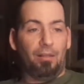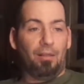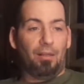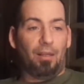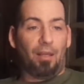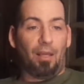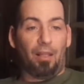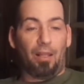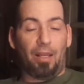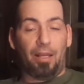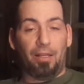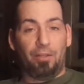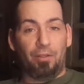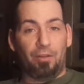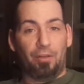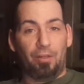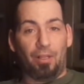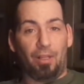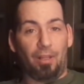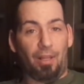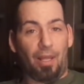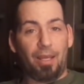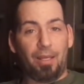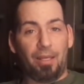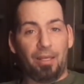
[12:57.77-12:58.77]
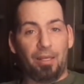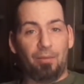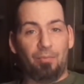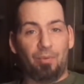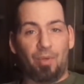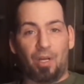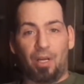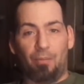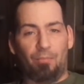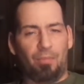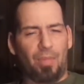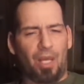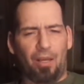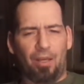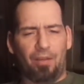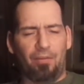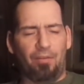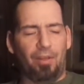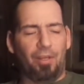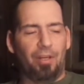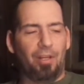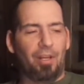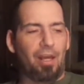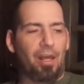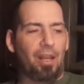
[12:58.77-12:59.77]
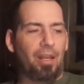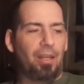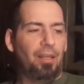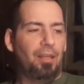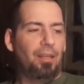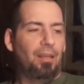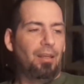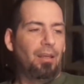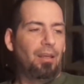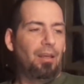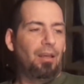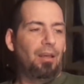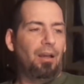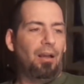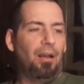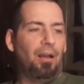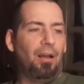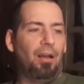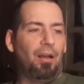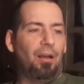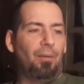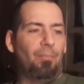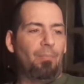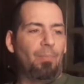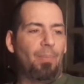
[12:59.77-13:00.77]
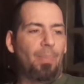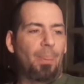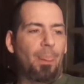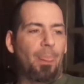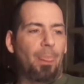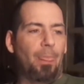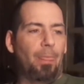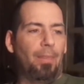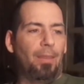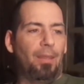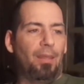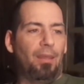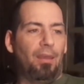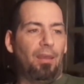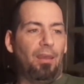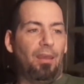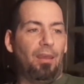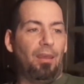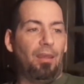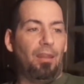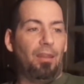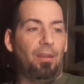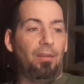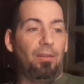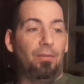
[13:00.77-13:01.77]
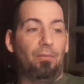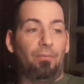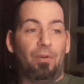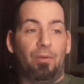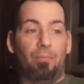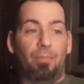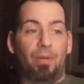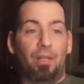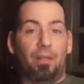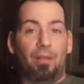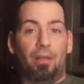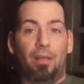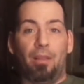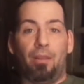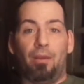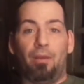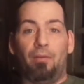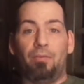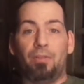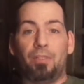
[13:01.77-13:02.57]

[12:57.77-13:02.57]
I like it, but I'm not very good at it. And we've been together ever